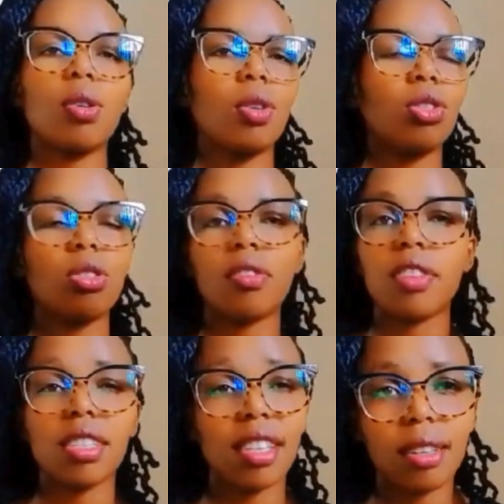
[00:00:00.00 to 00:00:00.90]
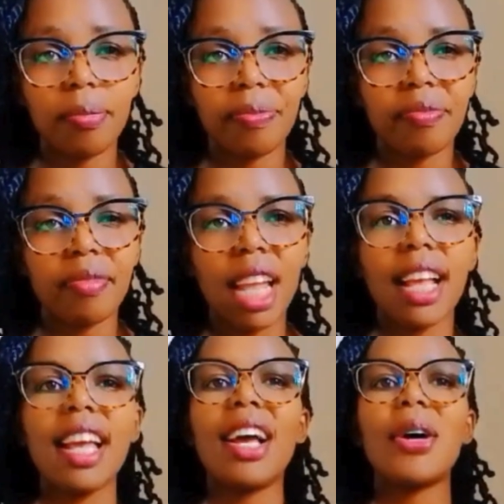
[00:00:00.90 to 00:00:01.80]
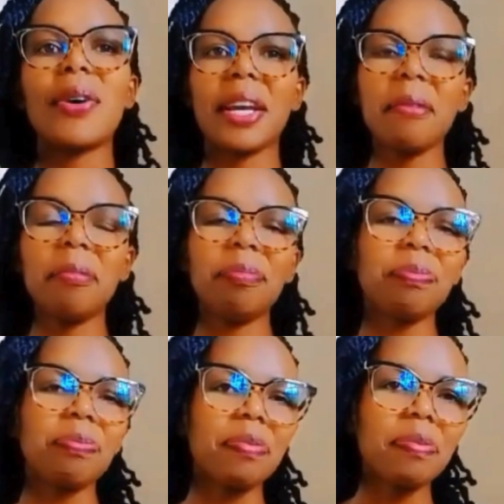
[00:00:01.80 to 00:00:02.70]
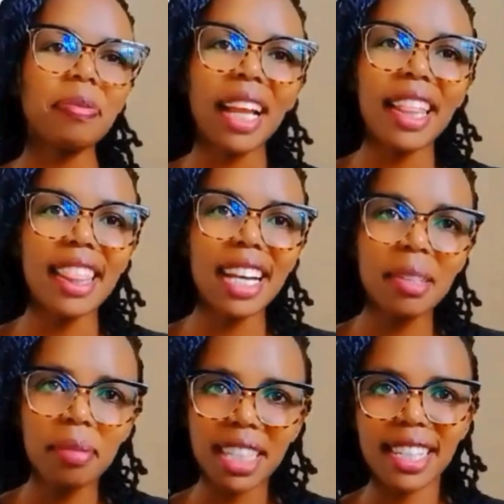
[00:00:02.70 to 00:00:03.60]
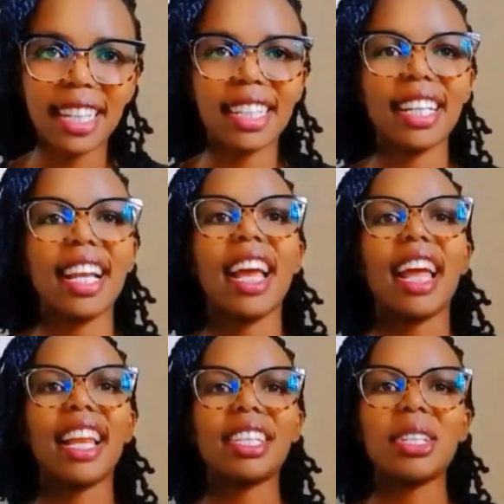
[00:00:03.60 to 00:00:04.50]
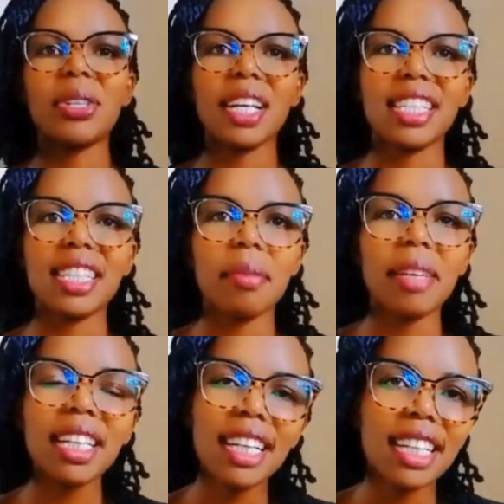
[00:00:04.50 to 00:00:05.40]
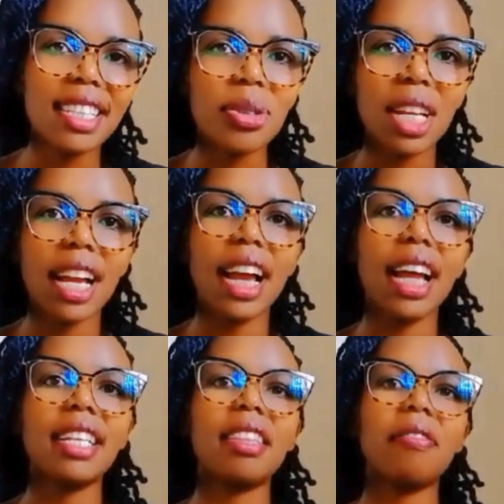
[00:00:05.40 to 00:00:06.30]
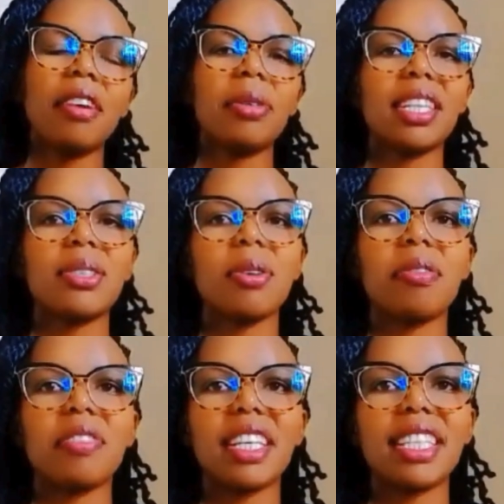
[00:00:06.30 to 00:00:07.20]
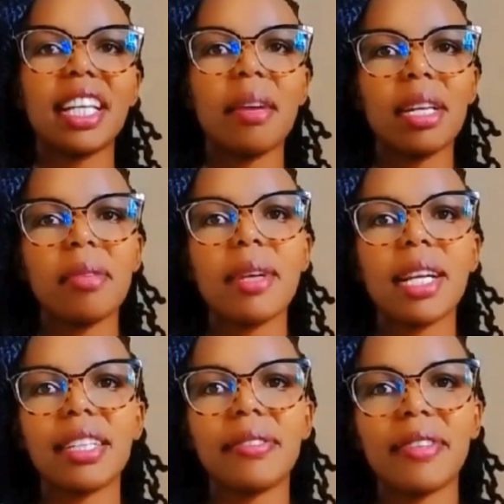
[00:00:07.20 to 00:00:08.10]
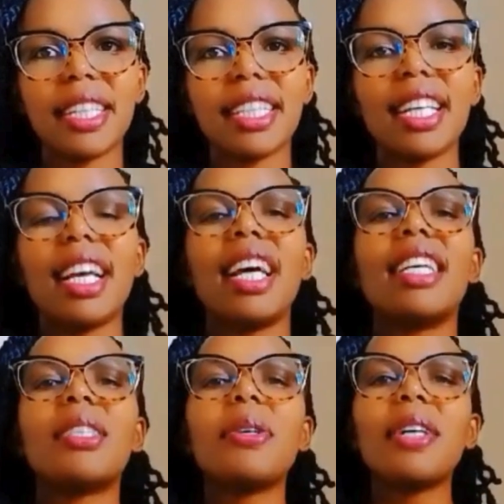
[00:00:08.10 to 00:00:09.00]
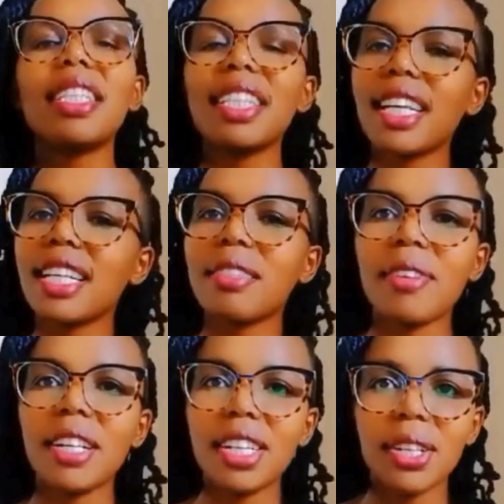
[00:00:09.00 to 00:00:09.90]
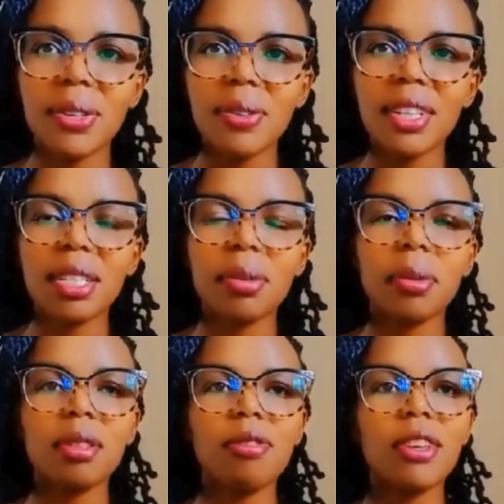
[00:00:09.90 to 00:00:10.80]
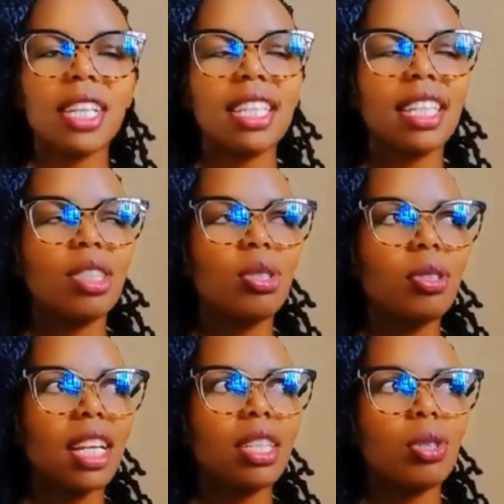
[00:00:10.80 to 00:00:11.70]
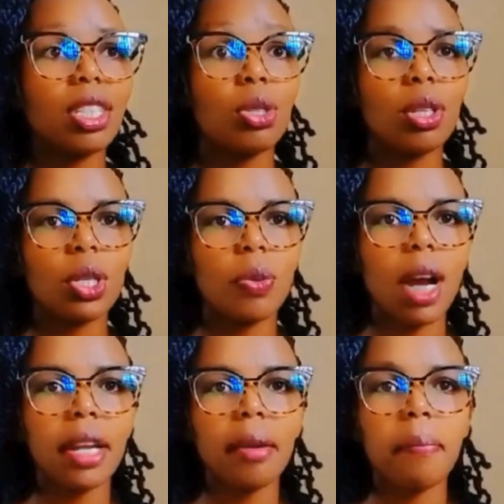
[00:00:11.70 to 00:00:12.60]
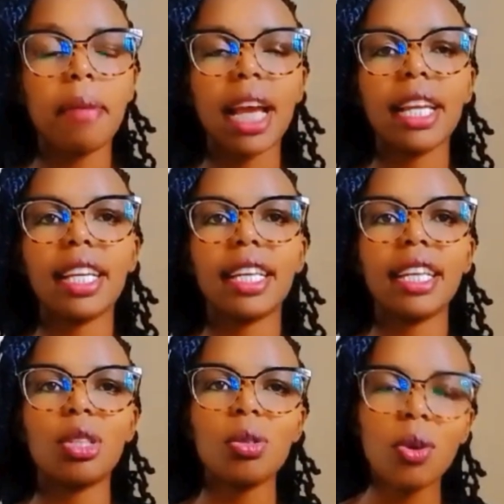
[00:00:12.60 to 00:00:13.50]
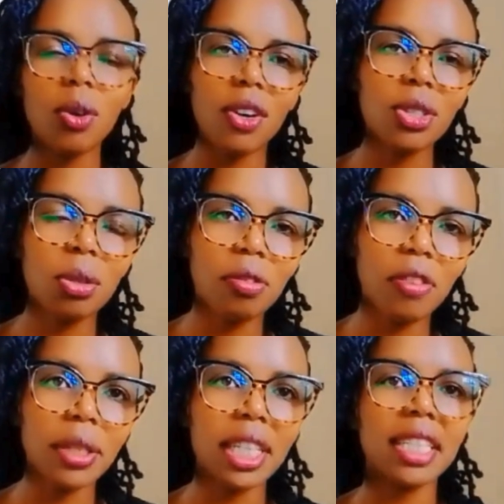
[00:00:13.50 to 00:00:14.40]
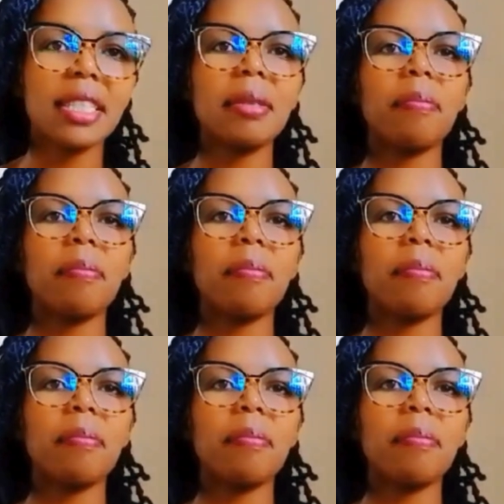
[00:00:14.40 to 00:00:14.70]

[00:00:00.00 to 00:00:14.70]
you want to invest in. Okay, that being said, let's look at some little history and the founders of Etica Money Market Fund. So Etica is very new. It was founded in July 2021 by two co-founders,